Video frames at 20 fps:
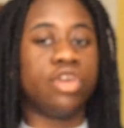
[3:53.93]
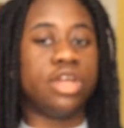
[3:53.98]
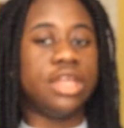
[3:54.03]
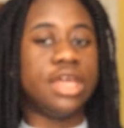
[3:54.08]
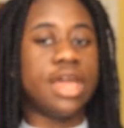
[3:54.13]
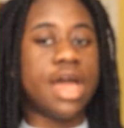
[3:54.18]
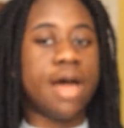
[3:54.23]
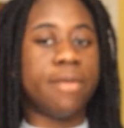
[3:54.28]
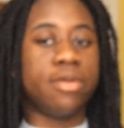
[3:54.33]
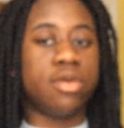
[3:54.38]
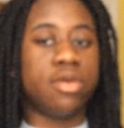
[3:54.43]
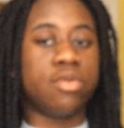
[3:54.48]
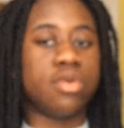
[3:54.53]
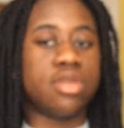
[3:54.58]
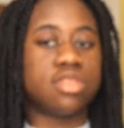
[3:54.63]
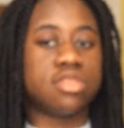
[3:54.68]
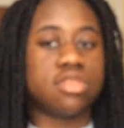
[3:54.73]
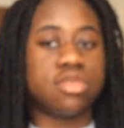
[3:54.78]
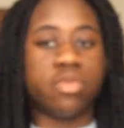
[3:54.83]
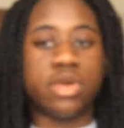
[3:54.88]
really happy
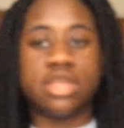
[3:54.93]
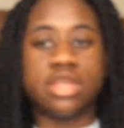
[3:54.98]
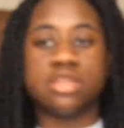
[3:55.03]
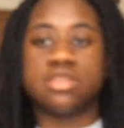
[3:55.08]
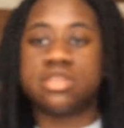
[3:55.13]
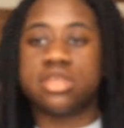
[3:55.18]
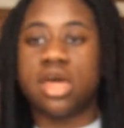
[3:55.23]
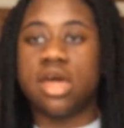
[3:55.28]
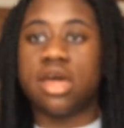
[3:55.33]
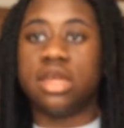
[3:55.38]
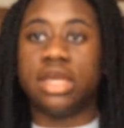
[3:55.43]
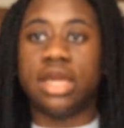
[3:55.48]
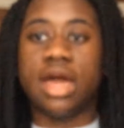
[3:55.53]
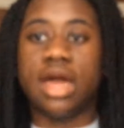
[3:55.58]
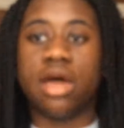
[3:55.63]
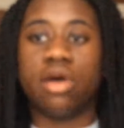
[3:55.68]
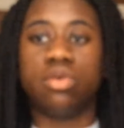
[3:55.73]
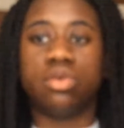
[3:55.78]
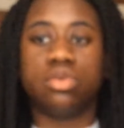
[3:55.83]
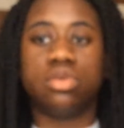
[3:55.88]
with the way it's turning
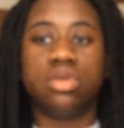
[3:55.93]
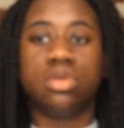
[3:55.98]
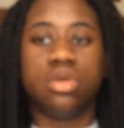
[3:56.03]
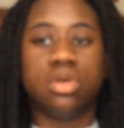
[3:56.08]
out.